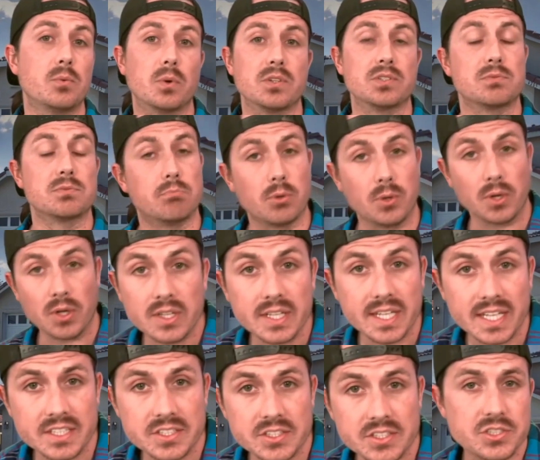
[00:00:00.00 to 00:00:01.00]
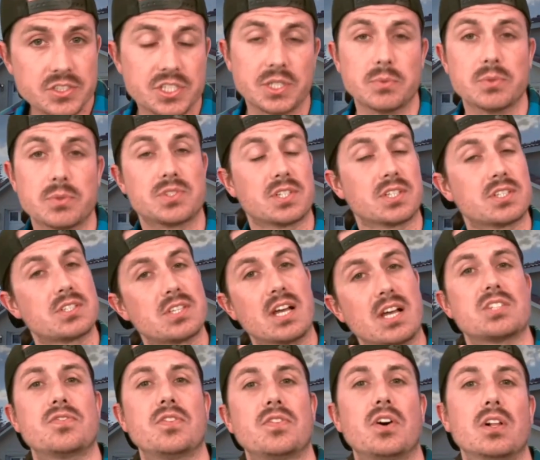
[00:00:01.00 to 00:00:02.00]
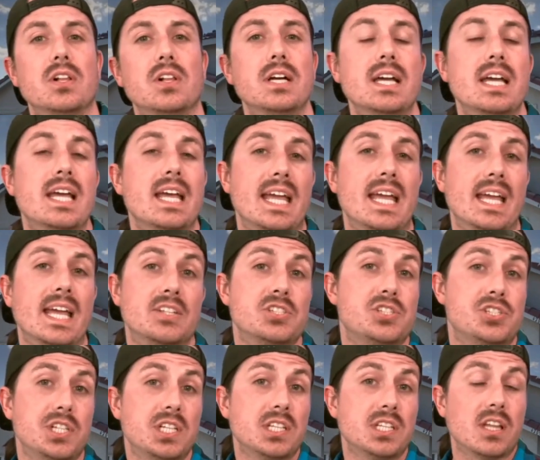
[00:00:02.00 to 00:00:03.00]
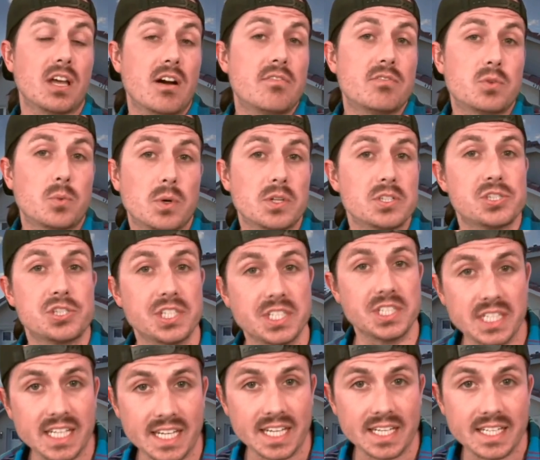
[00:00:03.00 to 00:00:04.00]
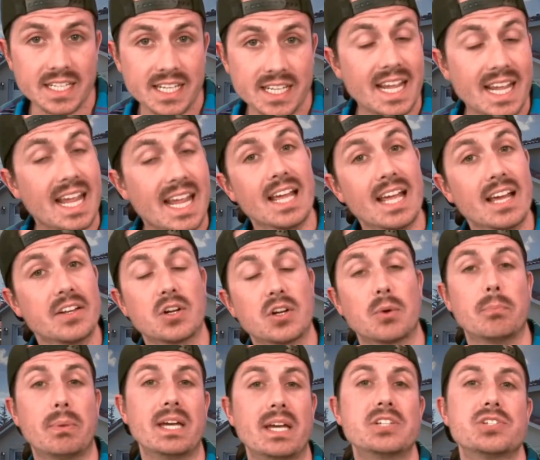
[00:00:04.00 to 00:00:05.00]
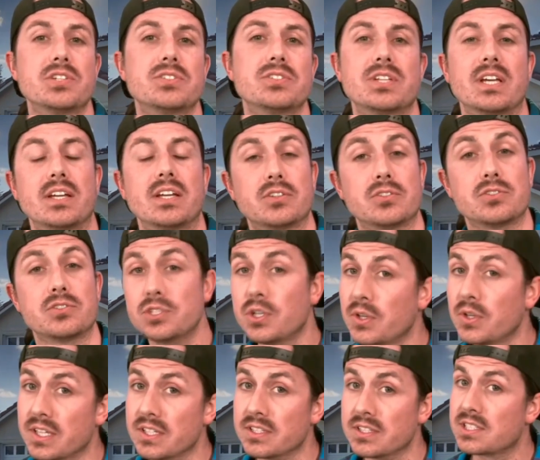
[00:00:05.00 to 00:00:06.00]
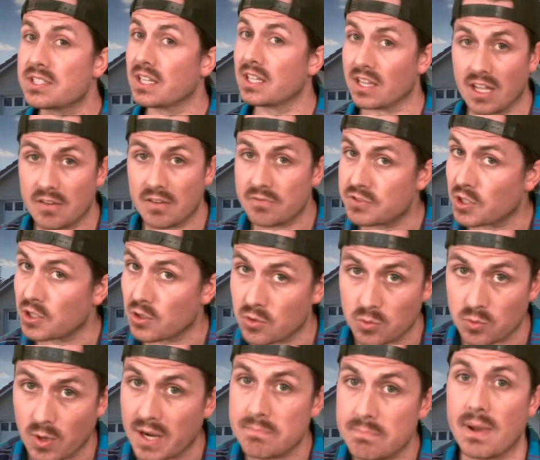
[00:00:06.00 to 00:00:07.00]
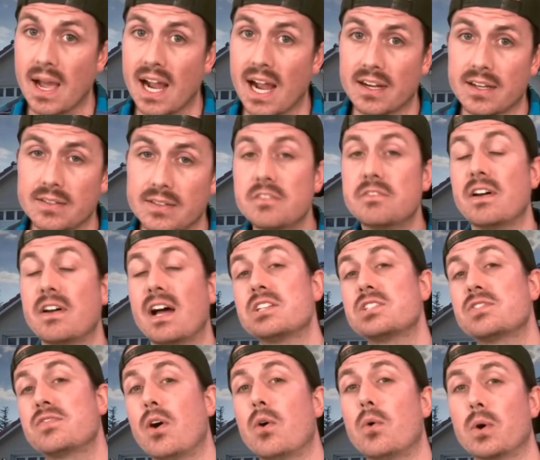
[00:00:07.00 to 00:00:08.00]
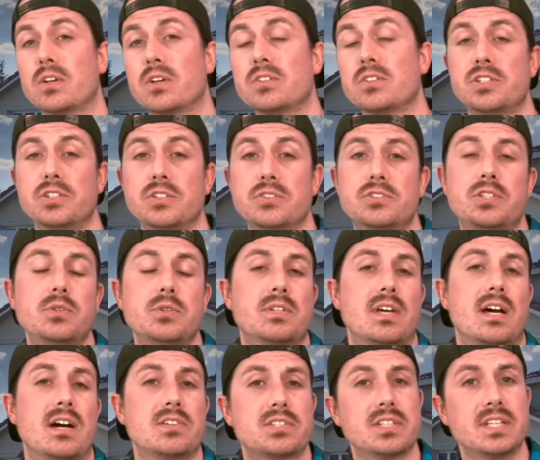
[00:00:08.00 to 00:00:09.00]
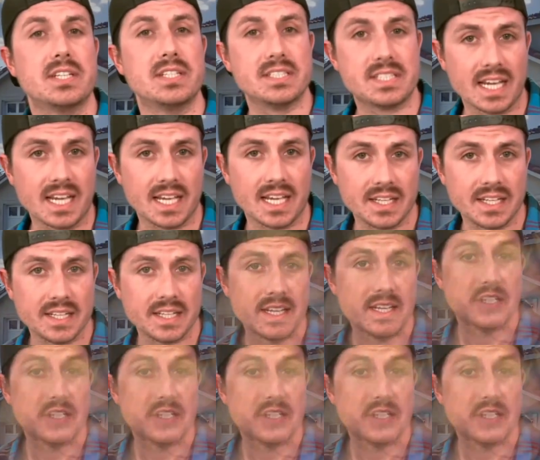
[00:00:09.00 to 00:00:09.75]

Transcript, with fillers: was brilliant, she was successful, and she loved what she did, and her patients and her students loved her right back. Fast forward to 2010,